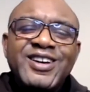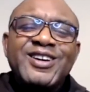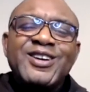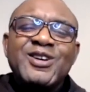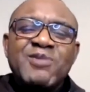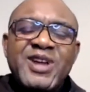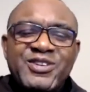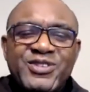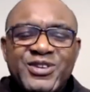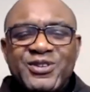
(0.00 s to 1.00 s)
God
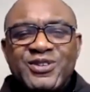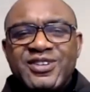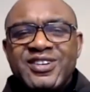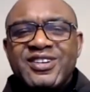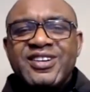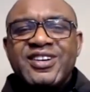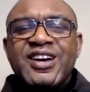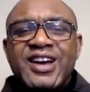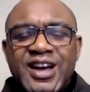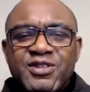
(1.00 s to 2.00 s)
bless you.
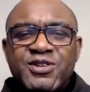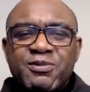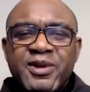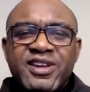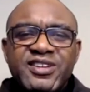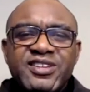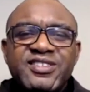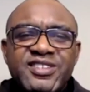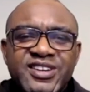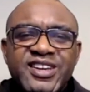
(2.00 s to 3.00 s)
Have a
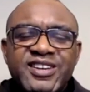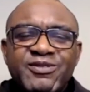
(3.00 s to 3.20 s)
splendid day.